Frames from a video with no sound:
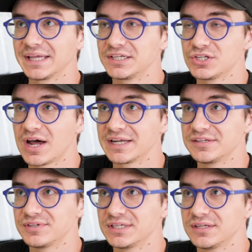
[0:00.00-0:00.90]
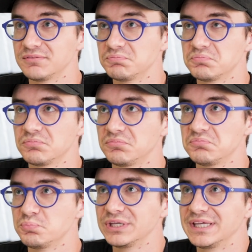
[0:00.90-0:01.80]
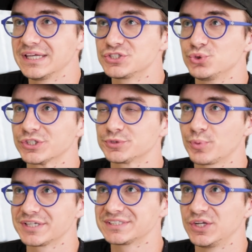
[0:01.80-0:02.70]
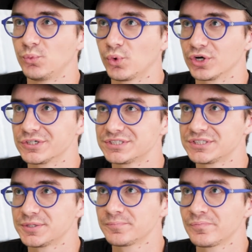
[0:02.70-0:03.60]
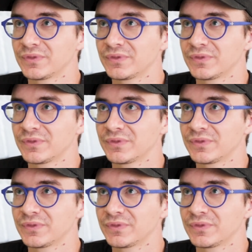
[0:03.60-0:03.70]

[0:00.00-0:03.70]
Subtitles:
cannot even begin to express in words